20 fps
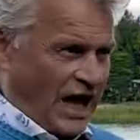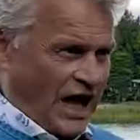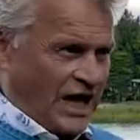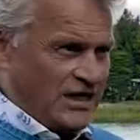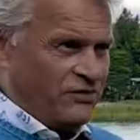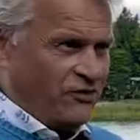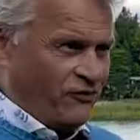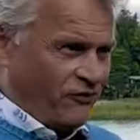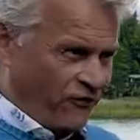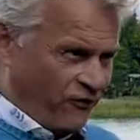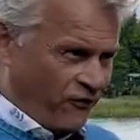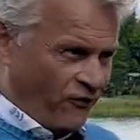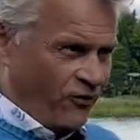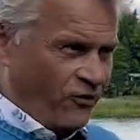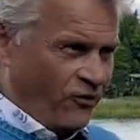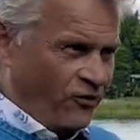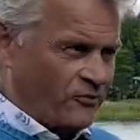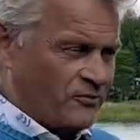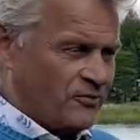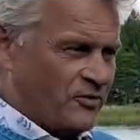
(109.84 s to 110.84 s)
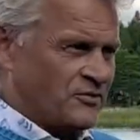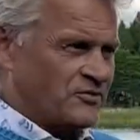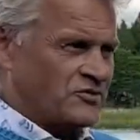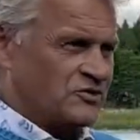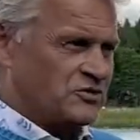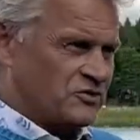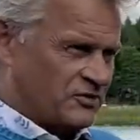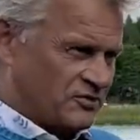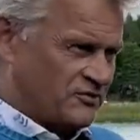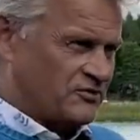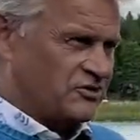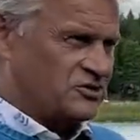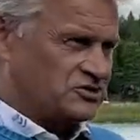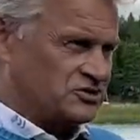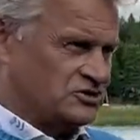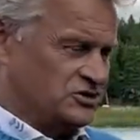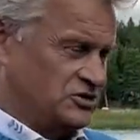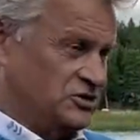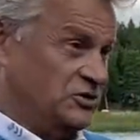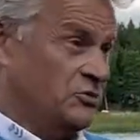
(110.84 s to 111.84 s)
And the form of the
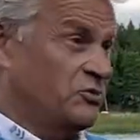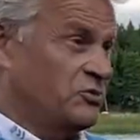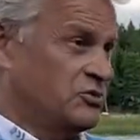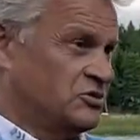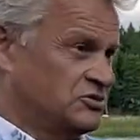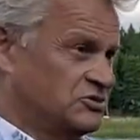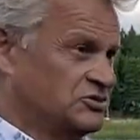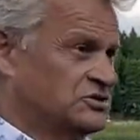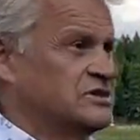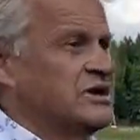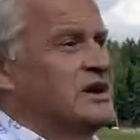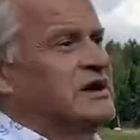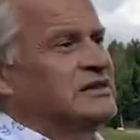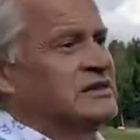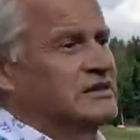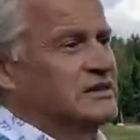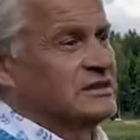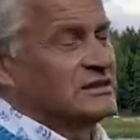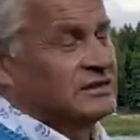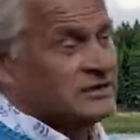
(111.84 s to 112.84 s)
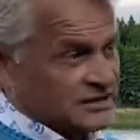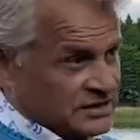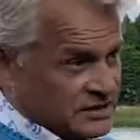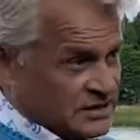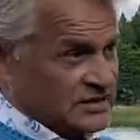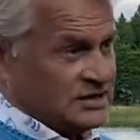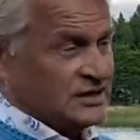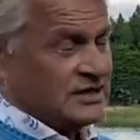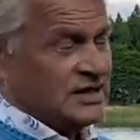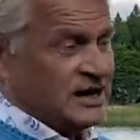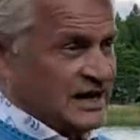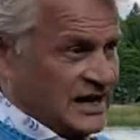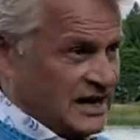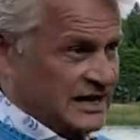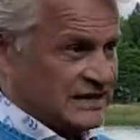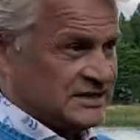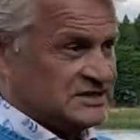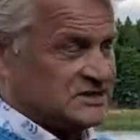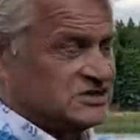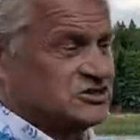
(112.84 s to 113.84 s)
university was that
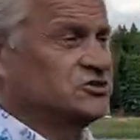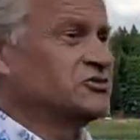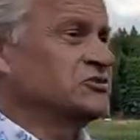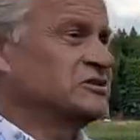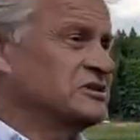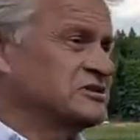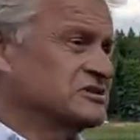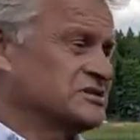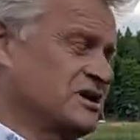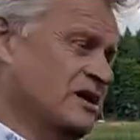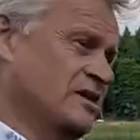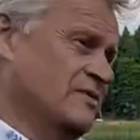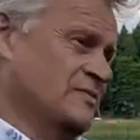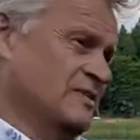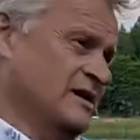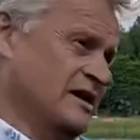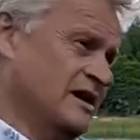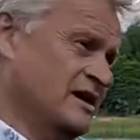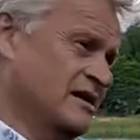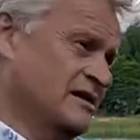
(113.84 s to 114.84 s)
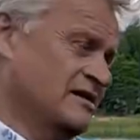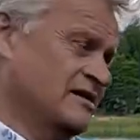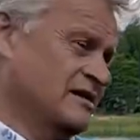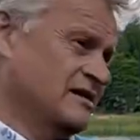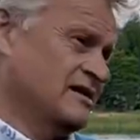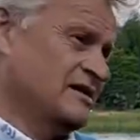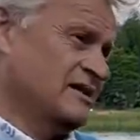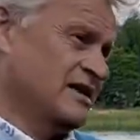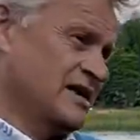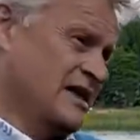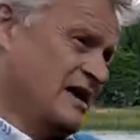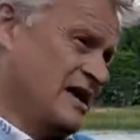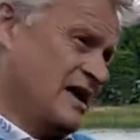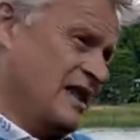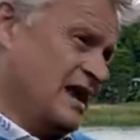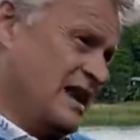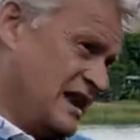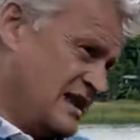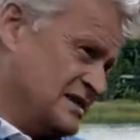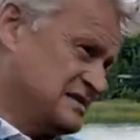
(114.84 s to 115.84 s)
let students come in,
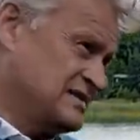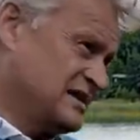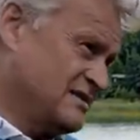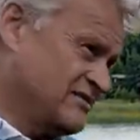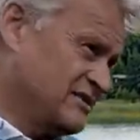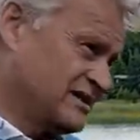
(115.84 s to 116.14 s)
let's have a